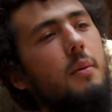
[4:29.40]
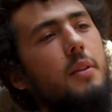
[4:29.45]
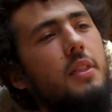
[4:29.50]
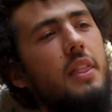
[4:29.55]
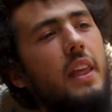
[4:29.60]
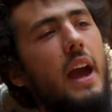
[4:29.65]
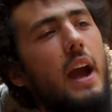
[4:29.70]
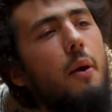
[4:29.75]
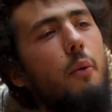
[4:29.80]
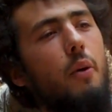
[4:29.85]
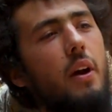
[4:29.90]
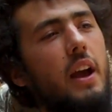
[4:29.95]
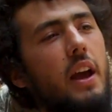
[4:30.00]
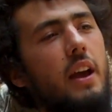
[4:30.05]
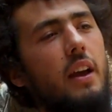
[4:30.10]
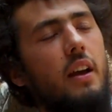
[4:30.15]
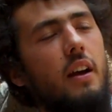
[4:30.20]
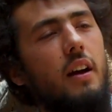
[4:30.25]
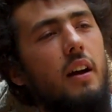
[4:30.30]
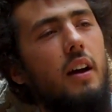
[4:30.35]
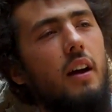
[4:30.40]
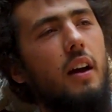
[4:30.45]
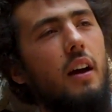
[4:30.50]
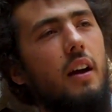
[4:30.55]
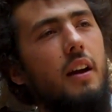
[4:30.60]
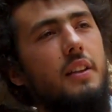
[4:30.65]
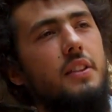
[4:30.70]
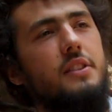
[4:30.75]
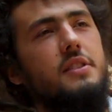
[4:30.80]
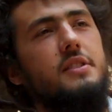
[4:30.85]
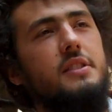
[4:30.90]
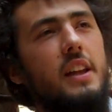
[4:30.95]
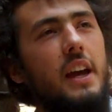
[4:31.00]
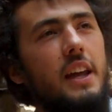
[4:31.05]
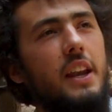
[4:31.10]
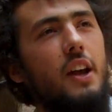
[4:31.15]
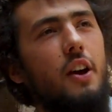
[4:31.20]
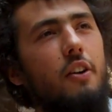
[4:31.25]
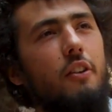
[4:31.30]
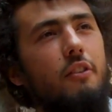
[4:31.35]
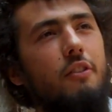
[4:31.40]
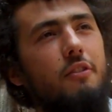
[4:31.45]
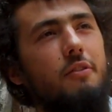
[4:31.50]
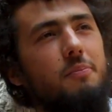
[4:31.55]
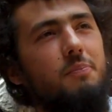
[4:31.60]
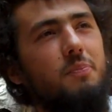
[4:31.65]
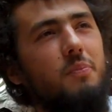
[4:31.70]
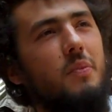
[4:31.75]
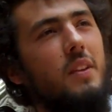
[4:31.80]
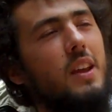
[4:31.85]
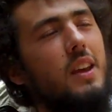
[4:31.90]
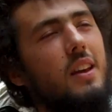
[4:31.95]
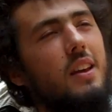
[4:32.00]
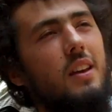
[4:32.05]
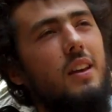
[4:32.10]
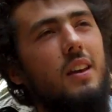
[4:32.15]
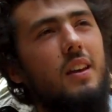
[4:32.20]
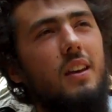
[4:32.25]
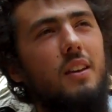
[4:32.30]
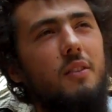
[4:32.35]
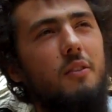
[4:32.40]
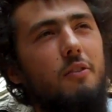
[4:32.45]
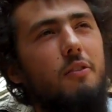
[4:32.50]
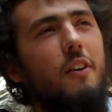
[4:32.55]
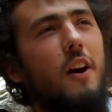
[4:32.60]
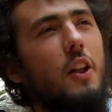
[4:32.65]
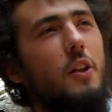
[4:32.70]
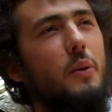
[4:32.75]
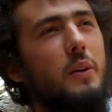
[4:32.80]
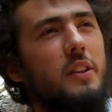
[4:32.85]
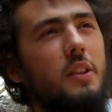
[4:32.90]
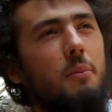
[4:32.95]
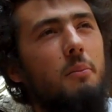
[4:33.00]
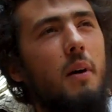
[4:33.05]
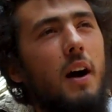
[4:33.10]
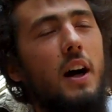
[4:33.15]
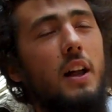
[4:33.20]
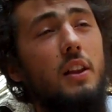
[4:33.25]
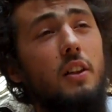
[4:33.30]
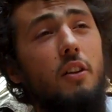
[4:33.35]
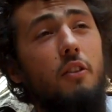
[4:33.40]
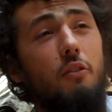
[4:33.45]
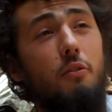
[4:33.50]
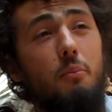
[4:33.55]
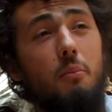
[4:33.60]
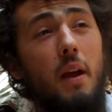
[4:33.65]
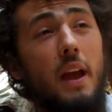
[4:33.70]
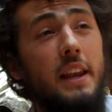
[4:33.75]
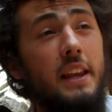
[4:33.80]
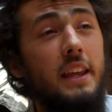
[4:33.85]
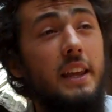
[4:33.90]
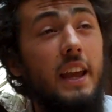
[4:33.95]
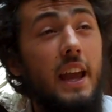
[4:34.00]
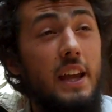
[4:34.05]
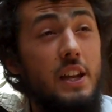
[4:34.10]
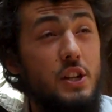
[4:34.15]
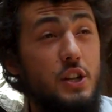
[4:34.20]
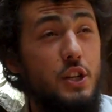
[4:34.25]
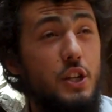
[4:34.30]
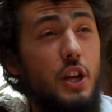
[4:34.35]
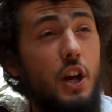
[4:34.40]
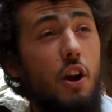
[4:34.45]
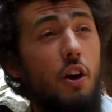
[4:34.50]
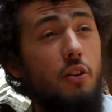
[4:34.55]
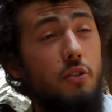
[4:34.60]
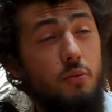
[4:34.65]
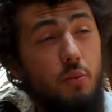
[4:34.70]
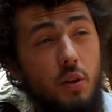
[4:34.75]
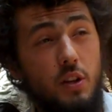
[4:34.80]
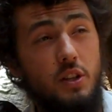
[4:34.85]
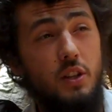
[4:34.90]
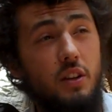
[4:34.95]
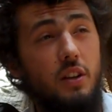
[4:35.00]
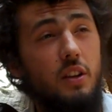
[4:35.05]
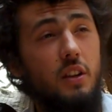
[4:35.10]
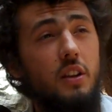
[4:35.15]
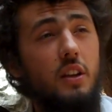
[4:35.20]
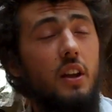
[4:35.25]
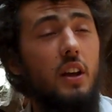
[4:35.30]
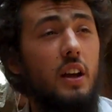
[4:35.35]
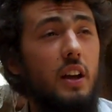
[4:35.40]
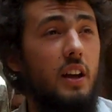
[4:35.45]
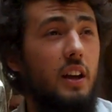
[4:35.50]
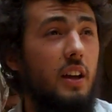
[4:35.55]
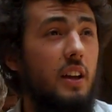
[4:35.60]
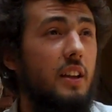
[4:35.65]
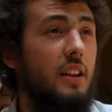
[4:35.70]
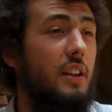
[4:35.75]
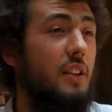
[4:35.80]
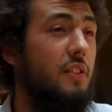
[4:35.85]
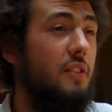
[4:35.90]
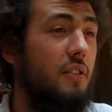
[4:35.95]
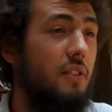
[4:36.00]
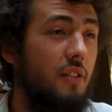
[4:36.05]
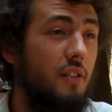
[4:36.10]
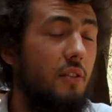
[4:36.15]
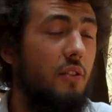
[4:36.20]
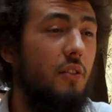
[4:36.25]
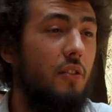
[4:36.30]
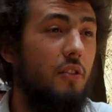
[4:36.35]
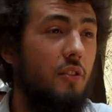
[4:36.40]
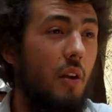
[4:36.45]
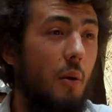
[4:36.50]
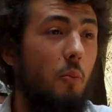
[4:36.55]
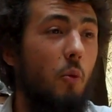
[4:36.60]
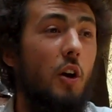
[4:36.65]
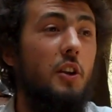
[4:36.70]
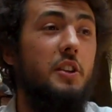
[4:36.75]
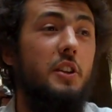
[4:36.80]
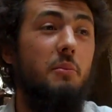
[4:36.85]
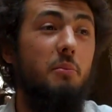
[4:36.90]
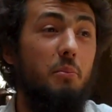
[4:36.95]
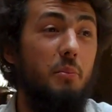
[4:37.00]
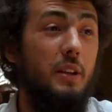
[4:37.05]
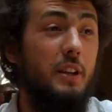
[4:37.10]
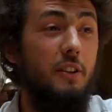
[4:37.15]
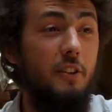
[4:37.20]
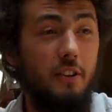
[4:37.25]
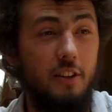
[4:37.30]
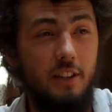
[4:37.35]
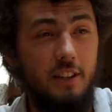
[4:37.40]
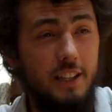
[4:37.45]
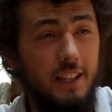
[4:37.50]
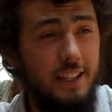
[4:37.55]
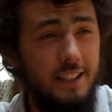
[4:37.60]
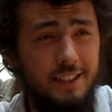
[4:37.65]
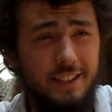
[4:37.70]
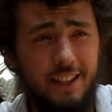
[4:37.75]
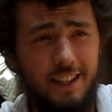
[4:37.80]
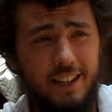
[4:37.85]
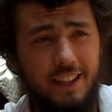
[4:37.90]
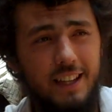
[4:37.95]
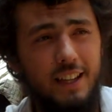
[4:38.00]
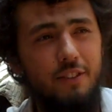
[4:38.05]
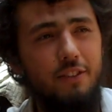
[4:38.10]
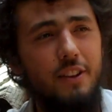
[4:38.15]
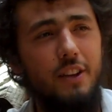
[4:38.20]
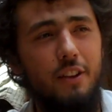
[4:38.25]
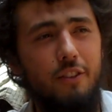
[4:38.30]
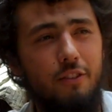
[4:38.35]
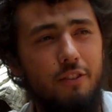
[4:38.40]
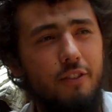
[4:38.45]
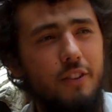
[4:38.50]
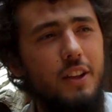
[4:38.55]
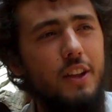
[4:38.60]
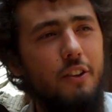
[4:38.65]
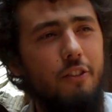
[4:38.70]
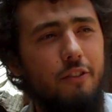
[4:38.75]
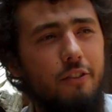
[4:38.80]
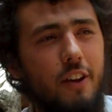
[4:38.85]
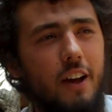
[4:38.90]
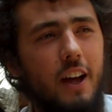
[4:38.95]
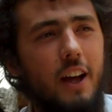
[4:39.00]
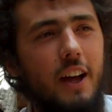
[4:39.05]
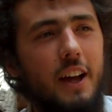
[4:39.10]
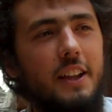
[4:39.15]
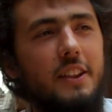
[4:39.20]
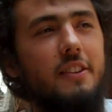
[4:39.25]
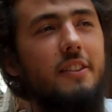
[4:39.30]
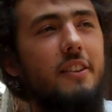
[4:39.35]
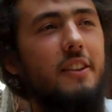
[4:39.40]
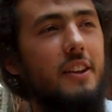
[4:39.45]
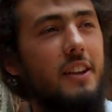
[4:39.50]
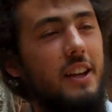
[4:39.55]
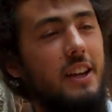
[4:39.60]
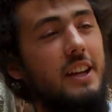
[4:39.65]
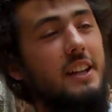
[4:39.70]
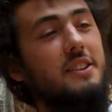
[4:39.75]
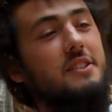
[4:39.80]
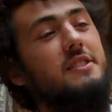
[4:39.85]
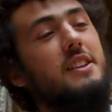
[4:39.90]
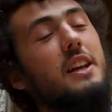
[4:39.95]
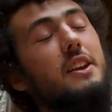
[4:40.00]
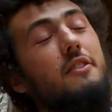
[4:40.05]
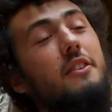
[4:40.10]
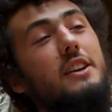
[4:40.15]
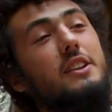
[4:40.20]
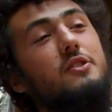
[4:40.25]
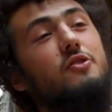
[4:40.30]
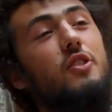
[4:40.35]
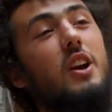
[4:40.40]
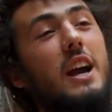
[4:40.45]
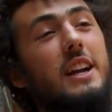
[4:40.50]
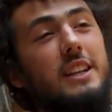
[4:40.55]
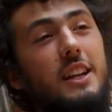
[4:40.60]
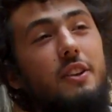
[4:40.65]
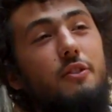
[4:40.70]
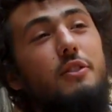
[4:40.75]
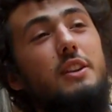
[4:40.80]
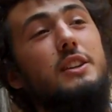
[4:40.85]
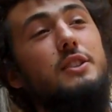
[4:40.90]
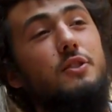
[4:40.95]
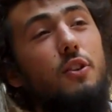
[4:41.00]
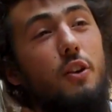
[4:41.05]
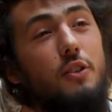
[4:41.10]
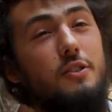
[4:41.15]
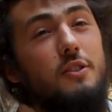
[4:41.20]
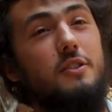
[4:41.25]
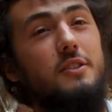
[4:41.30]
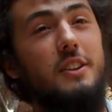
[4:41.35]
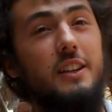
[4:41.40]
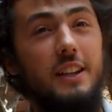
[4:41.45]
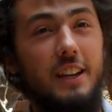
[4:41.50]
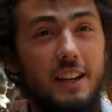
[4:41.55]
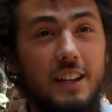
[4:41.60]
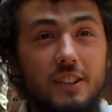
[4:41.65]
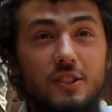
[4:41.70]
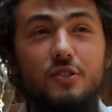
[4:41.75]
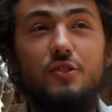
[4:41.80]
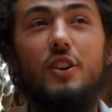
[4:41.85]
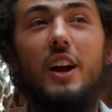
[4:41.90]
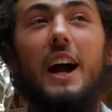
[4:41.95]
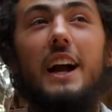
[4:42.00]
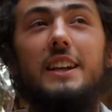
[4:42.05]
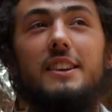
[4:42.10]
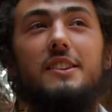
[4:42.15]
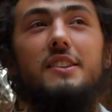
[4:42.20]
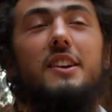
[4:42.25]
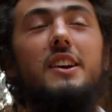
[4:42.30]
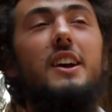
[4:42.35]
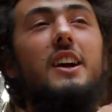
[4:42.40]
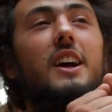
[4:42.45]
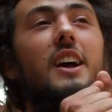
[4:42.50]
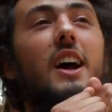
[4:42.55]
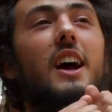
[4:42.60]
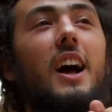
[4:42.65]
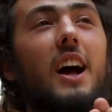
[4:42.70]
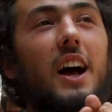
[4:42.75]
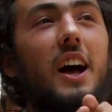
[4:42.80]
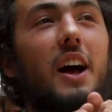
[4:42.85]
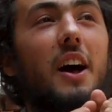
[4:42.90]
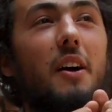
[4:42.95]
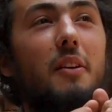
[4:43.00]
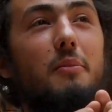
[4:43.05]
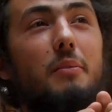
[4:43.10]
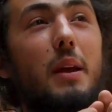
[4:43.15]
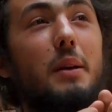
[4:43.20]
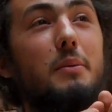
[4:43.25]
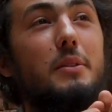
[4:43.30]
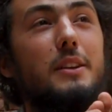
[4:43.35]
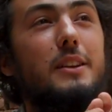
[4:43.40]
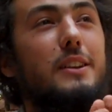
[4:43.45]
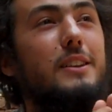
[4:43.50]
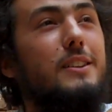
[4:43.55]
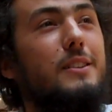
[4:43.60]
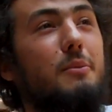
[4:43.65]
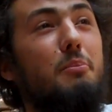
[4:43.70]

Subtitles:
And that way, instead of following the model of many NGOs, which is somewhat imperialistic, even if it's instead of extracting resources, it extracts maybe